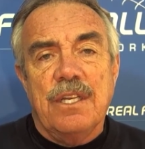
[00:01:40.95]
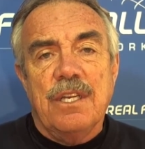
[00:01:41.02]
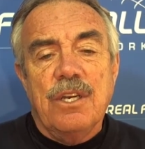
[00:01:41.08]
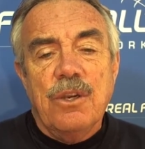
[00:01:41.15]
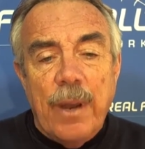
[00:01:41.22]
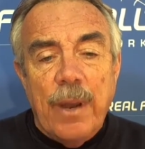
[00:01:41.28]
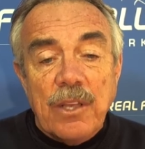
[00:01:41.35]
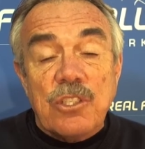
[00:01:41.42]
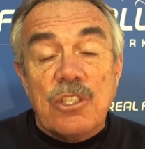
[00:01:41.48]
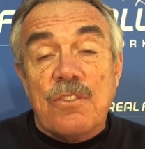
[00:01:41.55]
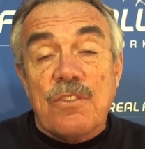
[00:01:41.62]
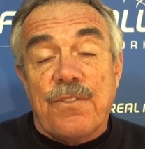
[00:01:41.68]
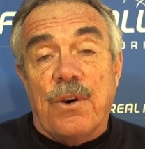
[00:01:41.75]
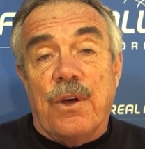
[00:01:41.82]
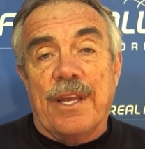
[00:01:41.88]
Who else is
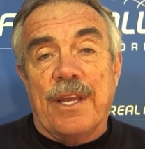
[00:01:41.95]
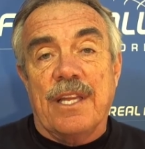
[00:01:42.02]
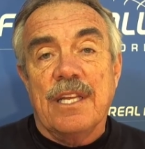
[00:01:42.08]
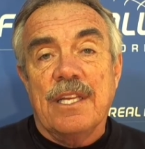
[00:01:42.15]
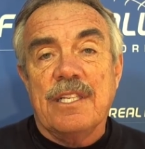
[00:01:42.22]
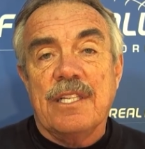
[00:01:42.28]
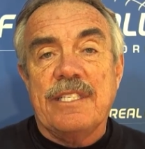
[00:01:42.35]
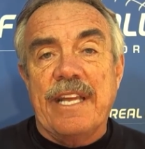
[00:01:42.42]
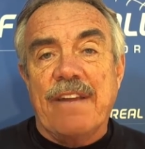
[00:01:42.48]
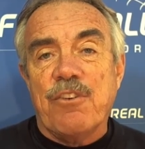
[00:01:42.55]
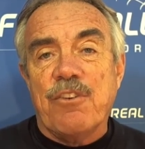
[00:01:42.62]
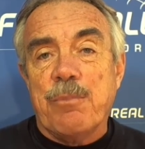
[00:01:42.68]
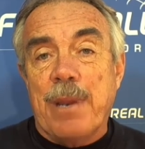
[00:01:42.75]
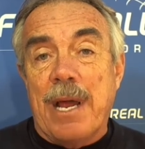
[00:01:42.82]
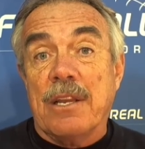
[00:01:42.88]
falling? The Denver
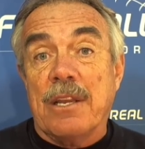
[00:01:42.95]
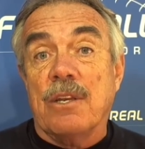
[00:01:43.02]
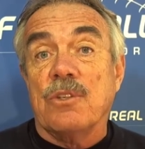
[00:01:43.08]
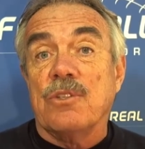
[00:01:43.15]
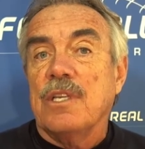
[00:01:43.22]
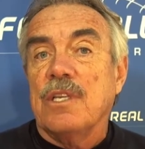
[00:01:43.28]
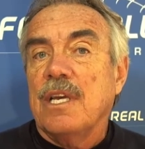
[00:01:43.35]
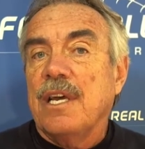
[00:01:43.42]
Broncos.